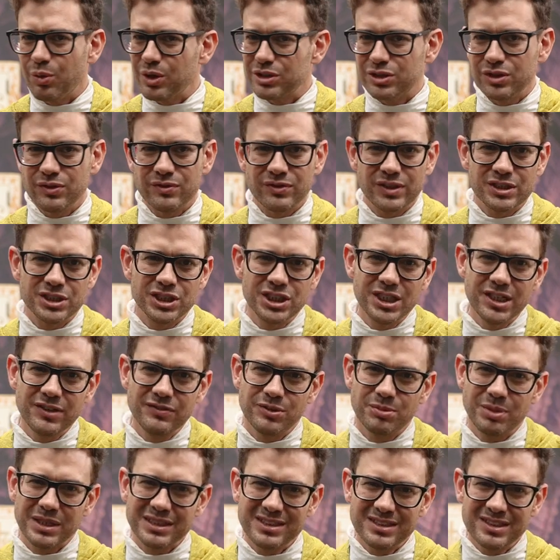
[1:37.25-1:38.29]
what you've
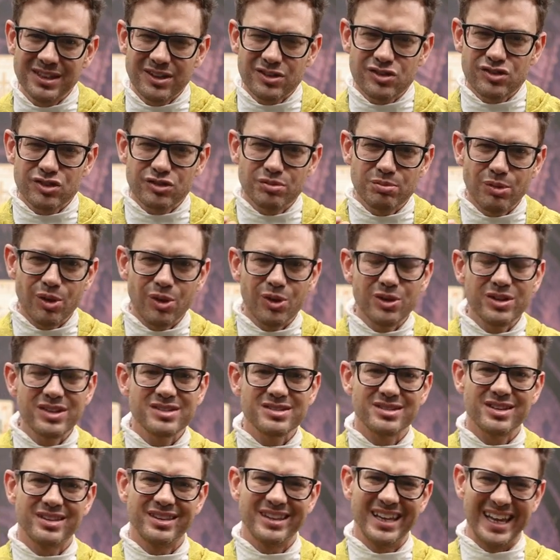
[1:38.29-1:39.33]
achieved, but the
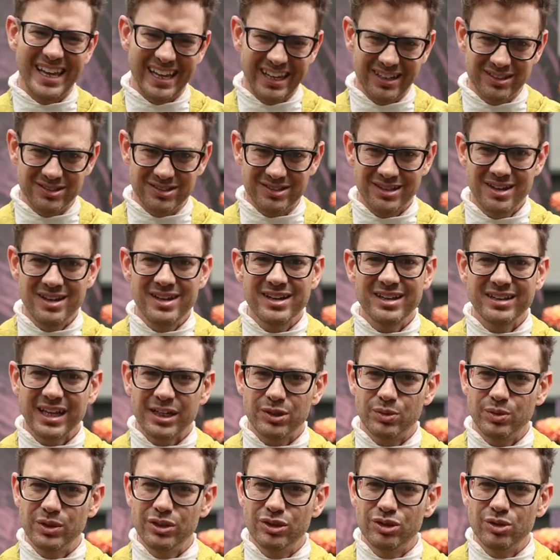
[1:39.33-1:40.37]
smallest things
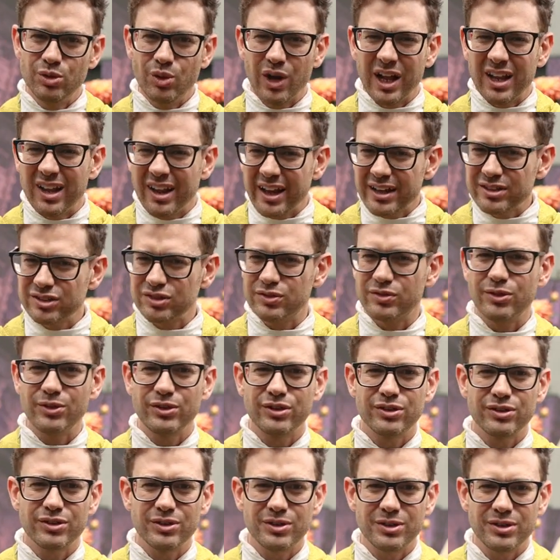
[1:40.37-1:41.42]
that we do, a lustful
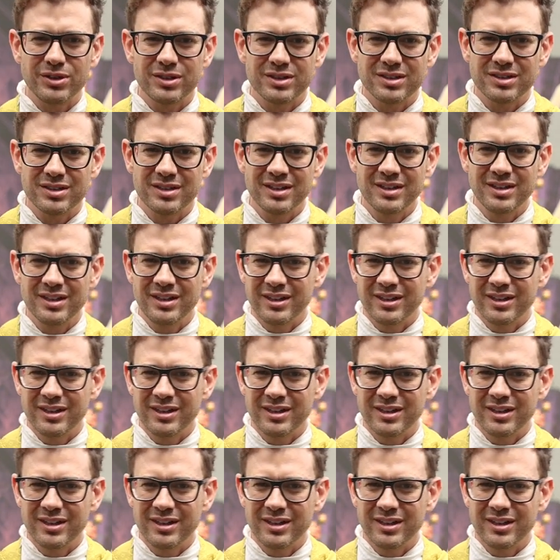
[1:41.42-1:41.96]
thought,